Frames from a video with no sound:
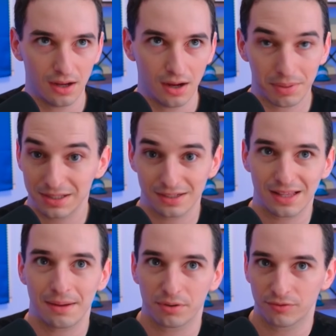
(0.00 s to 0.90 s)
But does
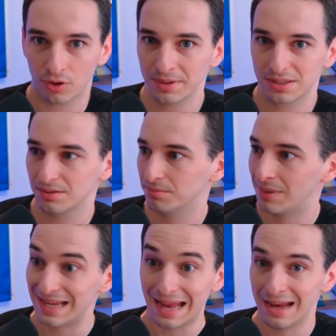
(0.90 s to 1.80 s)
that performance
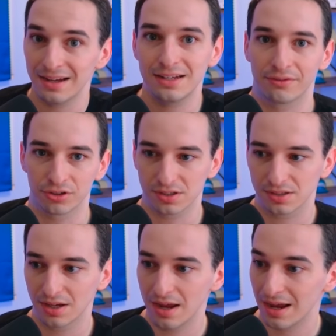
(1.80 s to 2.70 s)
make any difference?
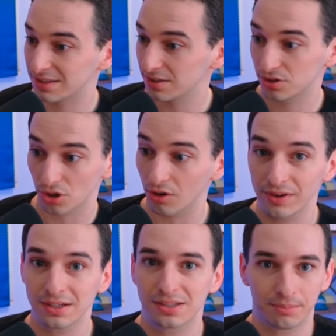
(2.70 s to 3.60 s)
Is it
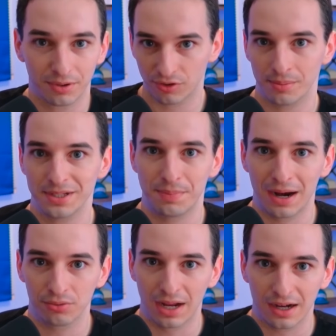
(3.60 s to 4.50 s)
solving some performance
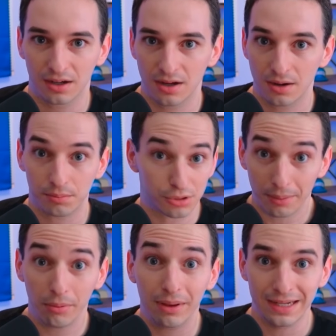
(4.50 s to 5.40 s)
bottleneck?
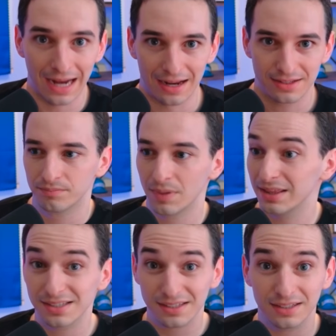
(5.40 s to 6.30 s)
Probably not. And
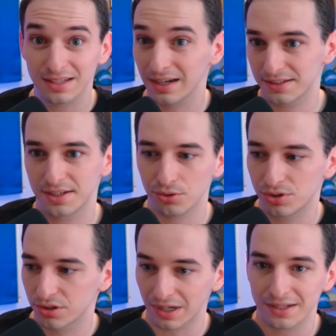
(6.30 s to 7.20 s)
this isn't an excuse
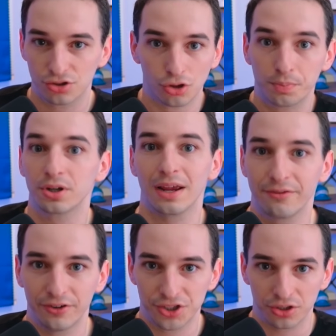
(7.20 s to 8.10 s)
to write super
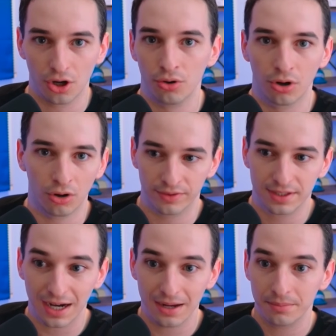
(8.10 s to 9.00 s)
inefficient code all of the
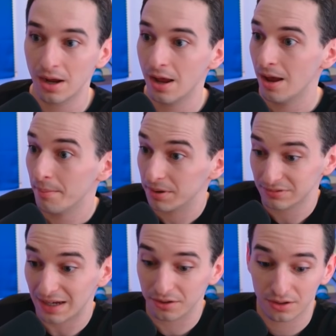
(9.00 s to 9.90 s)
time, but
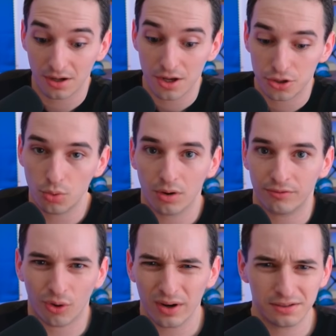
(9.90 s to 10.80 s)
rather to
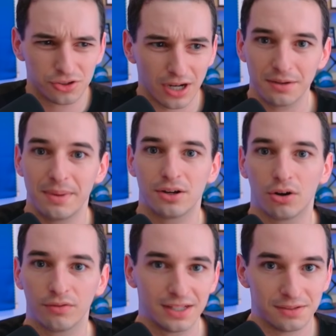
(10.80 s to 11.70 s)
avoid trying to make all
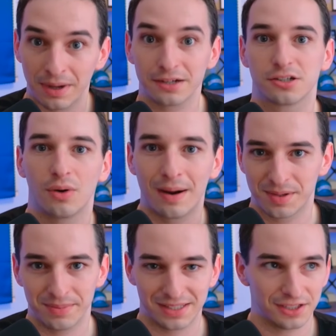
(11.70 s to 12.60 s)
of these micro
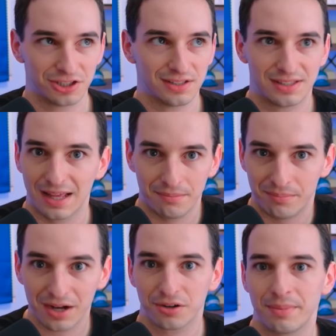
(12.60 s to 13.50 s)
optimizations that
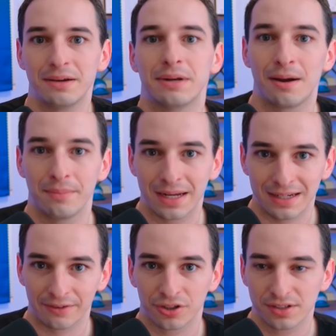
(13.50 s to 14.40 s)
may or may not make a
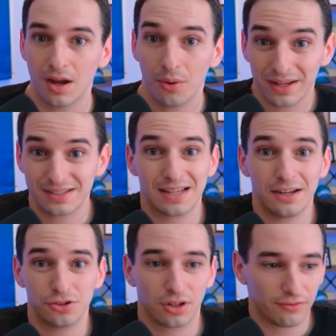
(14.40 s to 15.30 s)
difference, when instead
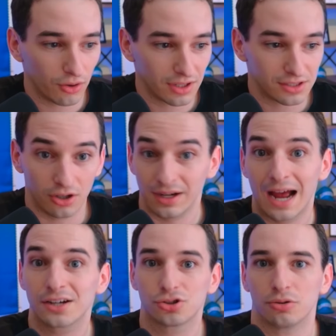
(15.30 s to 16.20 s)
you could focus on
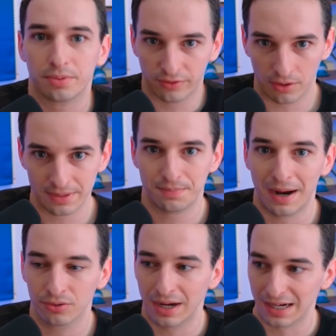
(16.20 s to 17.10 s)
actual performance
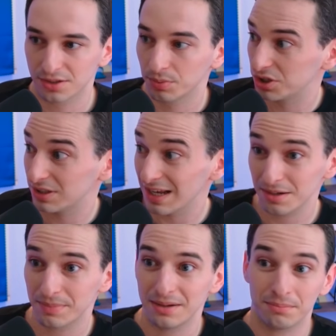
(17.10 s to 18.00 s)
bottlenecks, which tend to
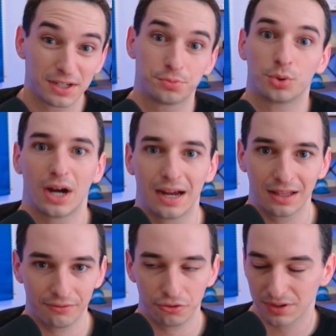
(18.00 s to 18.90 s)
be much more high
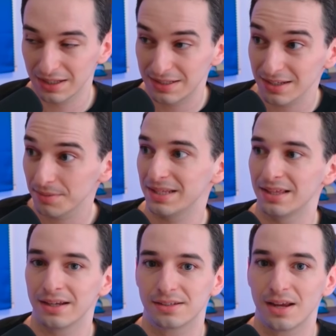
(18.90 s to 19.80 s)
level. They tend to be
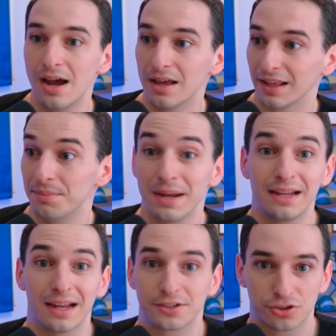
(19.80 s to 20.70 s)
things like
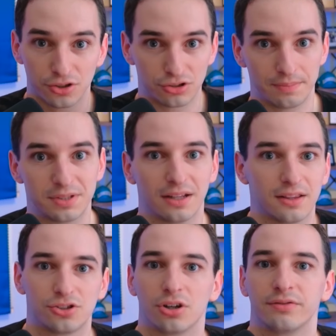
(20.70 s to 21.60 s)
making extra trips to the
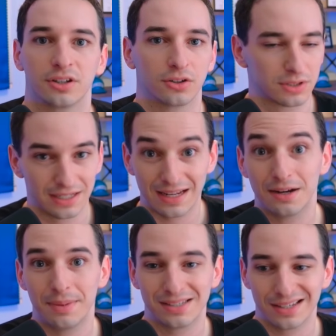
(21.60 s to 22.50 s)
server or to
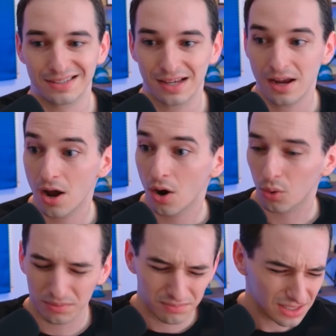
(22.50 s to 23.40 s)
databases,
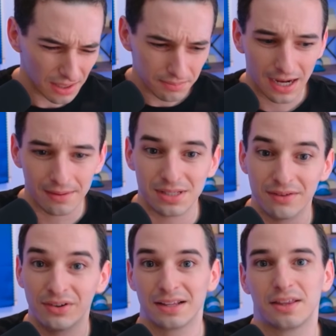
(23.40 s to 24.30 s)
or sometimes,
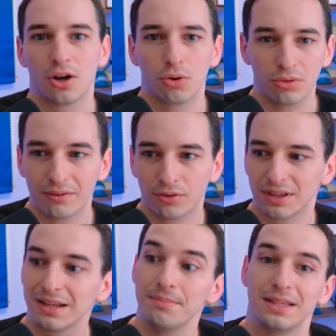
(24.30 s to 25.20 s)
even at the code level, they
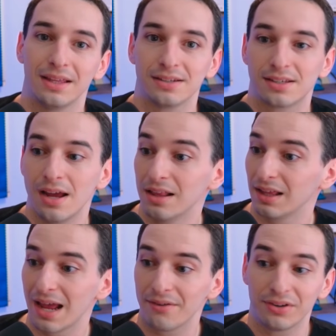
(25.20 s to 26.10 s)
can be things like
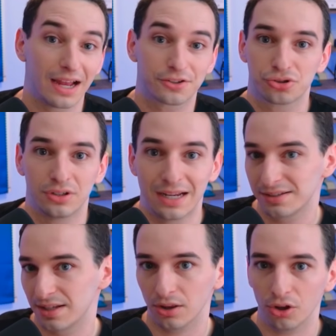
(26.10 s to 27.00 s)
having extra
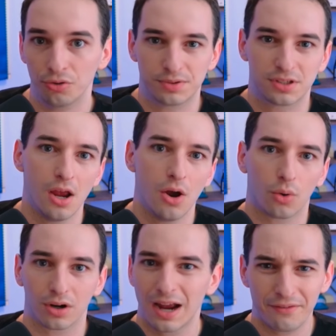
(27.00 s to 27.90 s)
nested loops
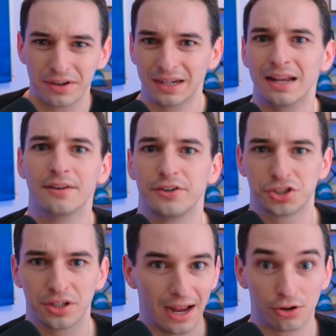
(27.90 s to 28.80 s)
or having an
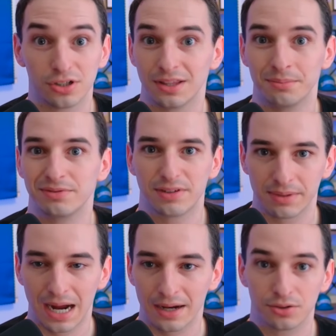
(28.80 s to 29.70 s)
inefficient algorithm of some
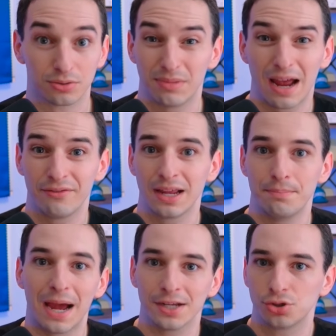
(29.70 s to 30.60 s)
kind or having a
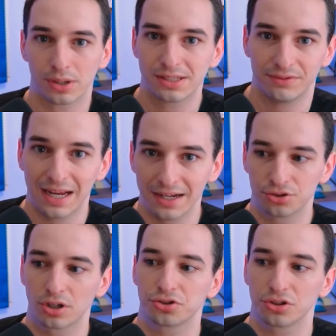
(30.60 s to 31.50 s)
bad choice of data
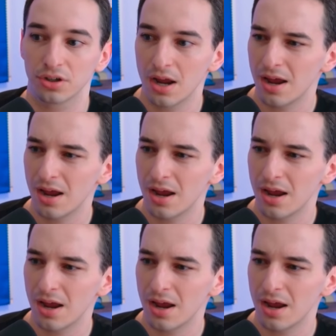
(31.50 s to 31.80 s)
structure.